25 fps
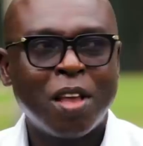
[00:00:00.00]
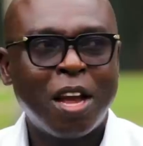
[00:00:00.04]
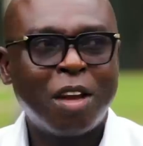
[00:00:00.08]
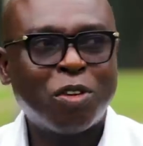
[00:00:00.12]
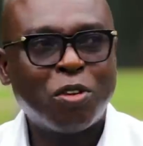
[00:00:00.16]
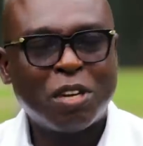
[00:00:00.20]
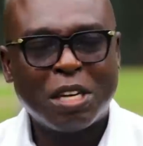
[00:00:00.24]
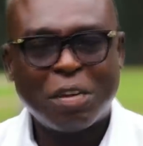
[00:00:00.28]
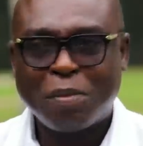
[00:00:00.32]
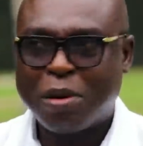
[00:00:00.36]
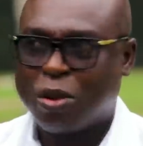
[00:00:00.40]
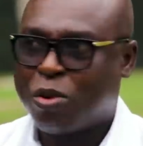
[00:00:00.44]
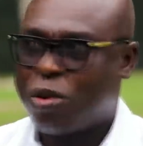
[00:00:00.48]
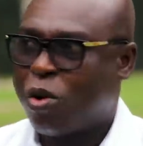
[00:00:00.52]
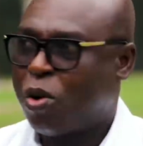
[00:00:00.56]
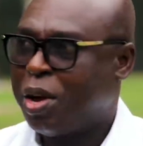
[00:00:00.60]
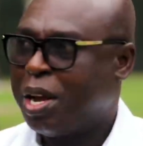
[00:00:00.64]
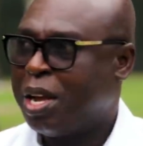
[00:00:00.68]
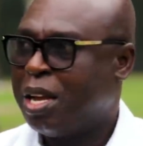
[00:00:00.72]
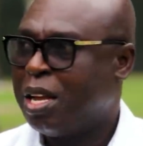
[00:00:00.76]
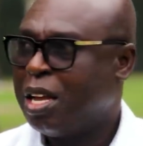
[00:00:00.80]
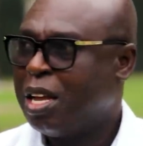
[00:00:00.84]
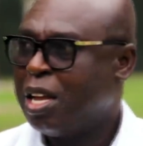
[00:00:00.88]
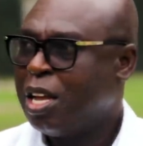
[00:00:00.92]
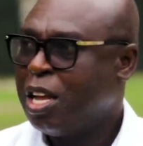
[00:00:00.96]
I know them a
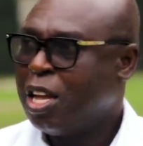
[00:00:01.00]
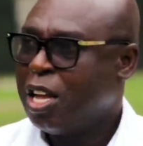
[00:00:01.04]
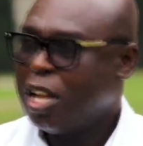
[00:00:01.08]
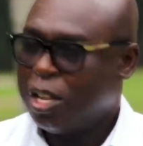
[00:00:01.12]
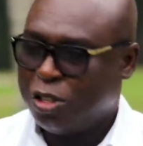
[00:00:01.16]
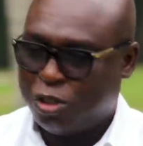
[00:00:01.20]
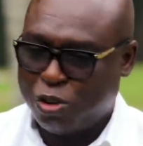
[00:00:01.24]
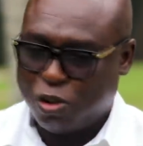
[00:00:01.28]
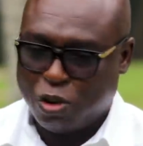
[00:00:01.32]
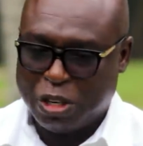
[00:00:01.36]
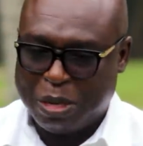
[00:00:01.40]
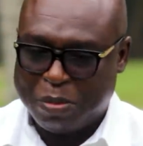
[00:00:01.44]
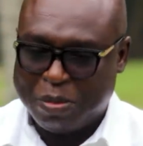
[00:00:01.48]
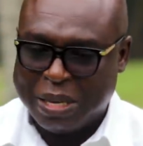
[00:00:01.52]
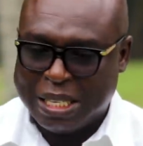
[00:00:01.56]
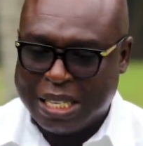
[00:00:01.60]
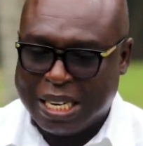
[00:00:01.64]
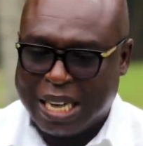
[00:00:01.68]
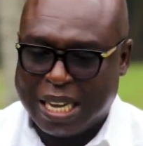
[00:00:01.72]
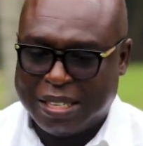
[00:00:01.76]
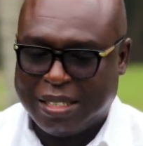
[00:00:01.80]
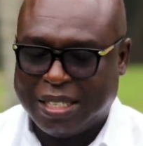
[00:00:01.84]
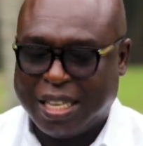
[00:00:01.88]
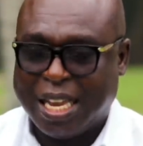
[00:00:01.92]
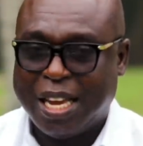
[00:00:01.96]
coin. It's your
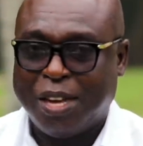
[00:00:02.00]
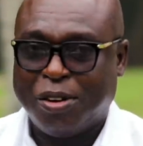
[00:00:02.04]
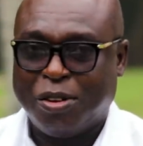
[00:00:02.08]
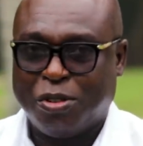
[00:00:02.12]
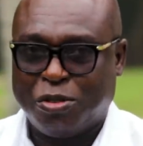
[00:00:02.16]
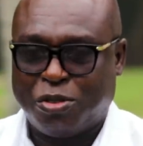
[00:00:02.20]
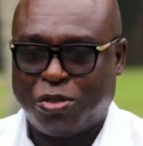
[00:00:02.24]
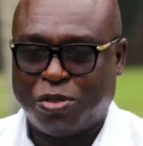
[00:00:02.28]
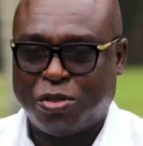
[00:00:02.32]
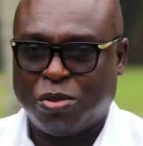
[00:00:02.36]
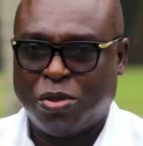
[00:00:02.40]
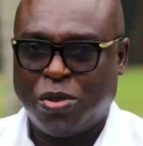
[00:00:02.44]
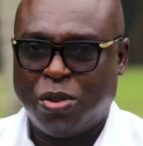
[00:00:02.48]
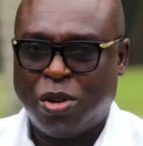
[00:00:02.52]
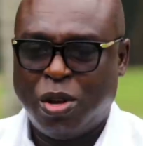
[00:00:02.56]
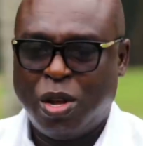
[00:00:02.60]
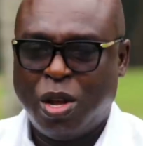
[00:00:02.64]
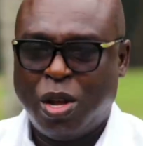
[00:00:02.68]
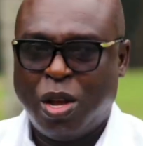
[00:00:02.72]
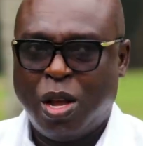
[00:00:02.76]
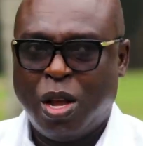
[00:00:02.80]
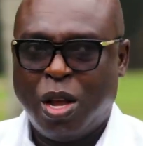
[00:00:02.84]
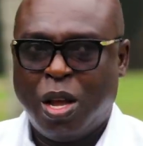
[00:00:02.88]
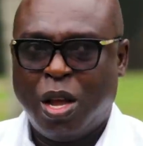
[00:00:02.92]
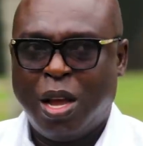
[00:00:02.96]
original scale, no, so no.
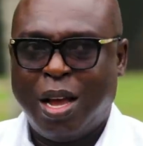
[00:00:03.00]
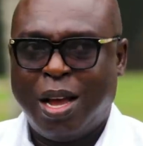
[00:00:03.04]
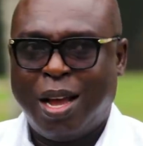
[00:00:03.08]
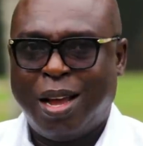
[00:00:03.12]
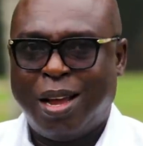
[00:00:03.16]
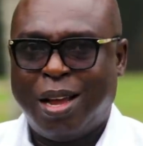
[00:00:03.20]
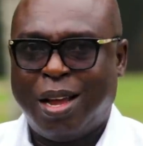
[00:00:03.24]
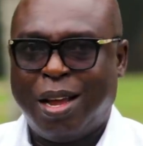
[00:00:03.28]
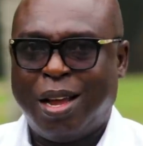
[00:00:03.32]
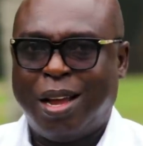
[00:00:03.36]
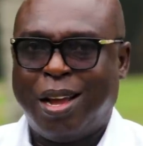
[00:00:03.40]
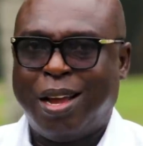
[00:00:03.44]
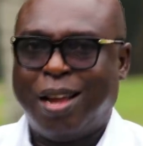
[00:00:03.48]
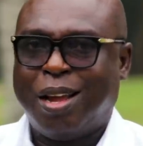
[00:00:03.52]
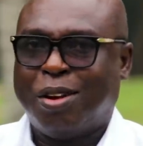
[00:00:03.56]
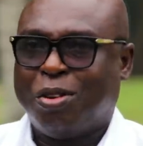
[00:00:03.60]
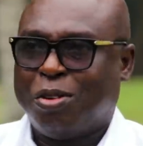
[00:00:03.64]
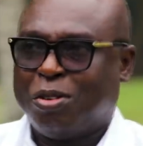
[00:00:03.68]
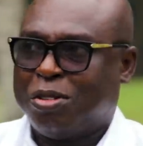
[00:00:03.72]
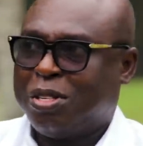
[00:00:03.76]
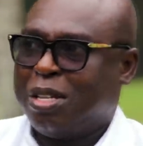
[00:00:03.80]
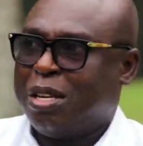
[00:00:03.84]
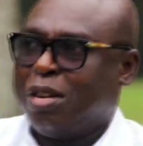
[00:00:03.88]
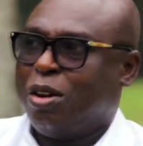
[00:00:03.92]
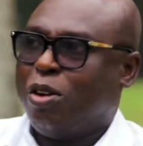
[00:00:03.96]
And I
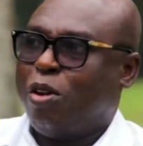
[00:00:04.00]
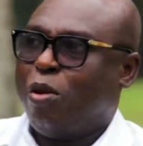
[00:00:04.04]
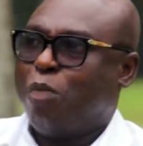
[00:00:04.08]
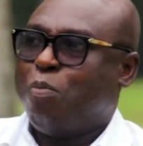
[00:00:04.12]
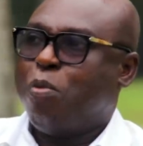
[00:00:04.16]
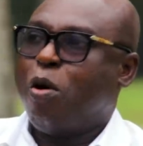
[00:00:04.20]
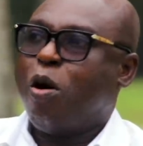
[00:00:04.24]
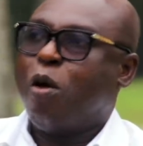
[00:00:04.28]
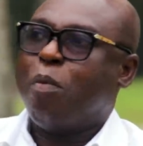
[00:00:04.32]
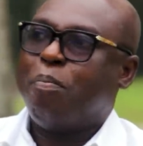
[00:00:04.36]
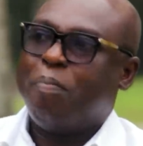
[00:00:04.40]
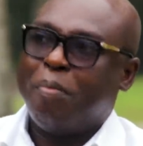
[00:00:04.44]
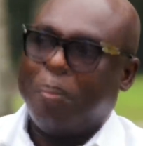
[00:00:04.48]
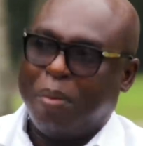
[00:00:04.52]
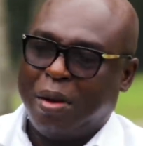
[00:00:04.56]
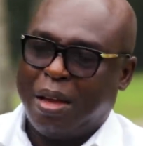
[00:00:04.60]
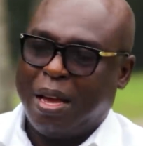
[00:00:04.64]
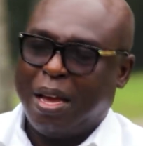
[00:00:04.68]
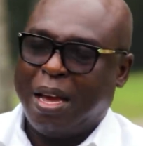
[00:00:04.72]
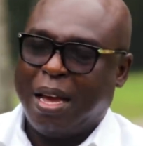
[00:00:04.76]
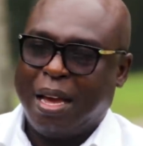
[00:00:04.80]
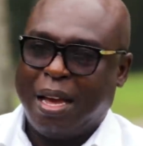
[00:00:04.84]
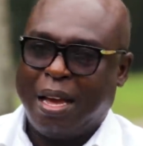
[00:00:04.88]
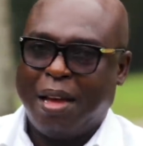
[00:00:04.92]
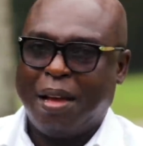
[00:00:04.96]
say above
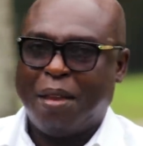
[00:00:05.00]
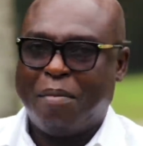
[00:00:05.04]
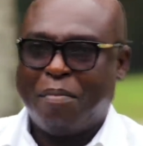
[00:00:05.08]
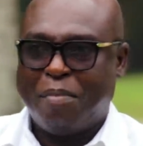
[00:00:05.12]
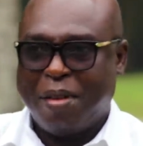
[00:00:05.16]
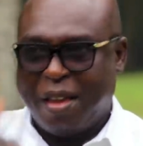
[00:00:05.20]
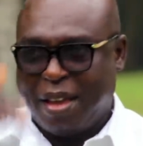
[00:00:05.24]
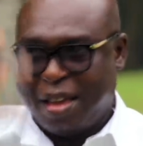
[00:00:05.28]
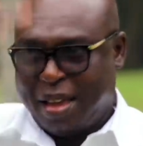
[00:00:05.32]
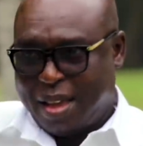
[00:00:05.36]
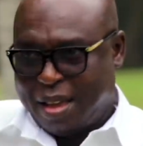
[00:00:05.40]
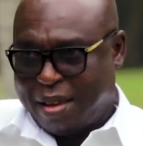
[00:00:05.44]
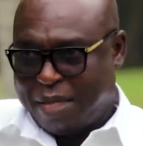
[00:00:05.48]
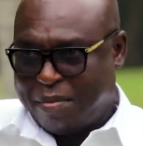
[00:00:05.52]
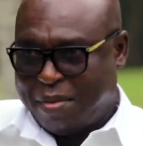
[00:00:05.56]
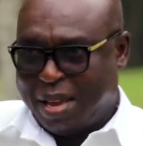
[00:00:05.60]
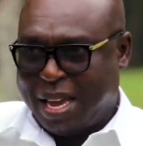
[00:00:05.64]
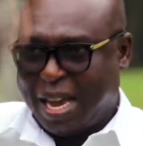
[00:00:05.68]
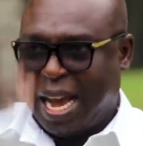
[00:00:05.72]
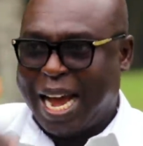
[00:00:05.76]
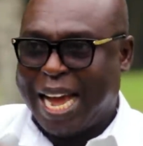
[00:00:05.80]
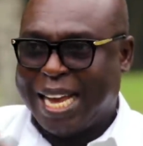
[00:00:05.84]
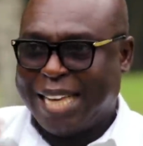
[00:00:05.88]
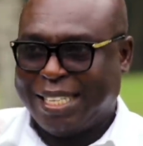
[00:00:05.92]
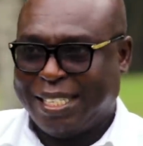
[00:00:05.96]
me
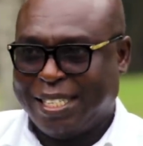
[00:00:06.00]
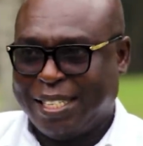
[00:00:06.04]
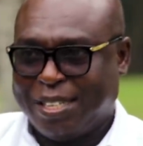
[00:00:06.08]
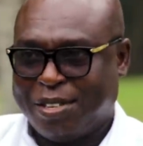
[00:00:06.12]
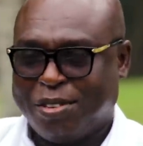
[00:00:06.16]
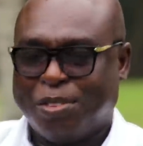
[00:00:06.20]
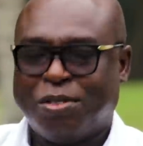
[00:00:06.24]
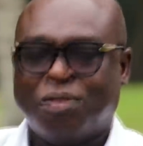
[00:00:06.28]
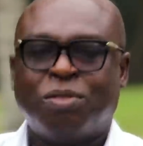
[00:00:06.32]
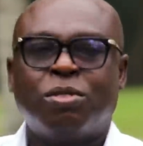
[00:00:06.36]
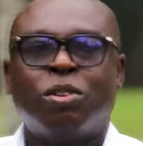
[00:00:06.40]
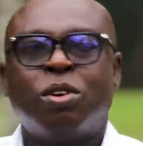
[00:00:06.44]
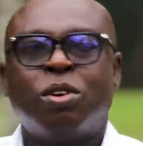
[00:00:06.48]
height, you know.